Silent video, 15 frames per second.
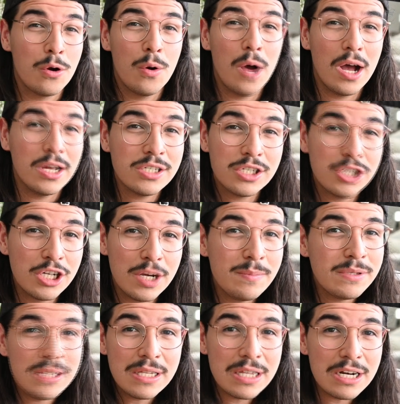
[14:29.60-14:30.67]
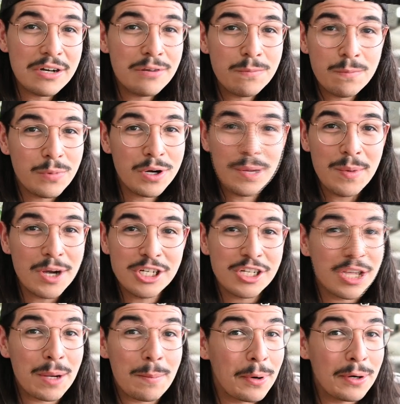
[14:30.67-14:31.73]
husk chips in there pretty much, and
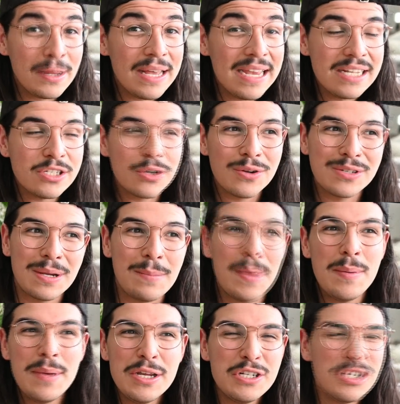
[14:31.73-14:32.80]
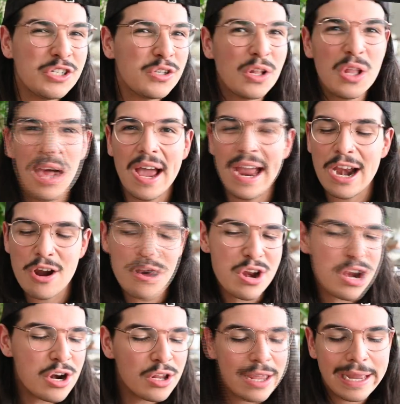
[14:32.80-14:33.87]
like perlite. So I was like, maybe it's just a lot
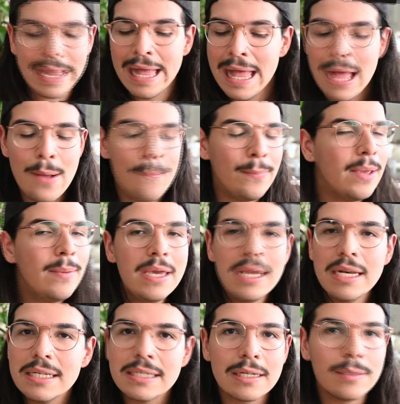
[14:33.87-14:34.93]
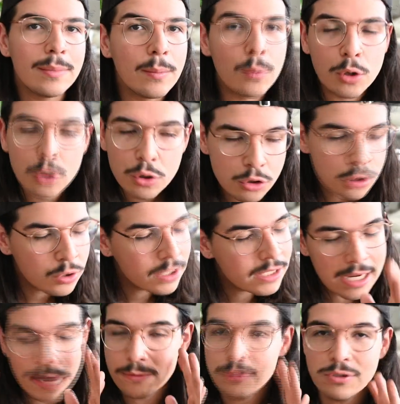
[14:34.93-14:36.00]
airier, like maybe it needs a little bit more nutrients.
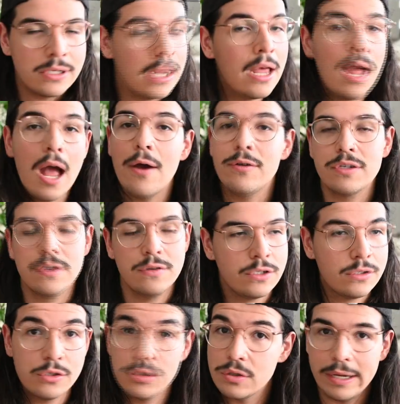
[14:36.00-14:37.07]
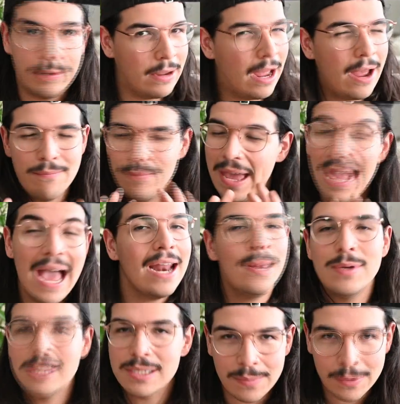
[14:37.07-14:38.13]
I was like, it had to
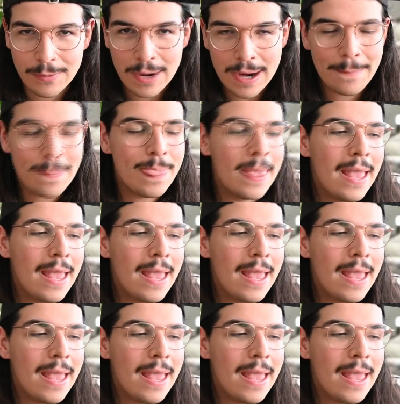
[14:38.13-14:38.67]
be something, right?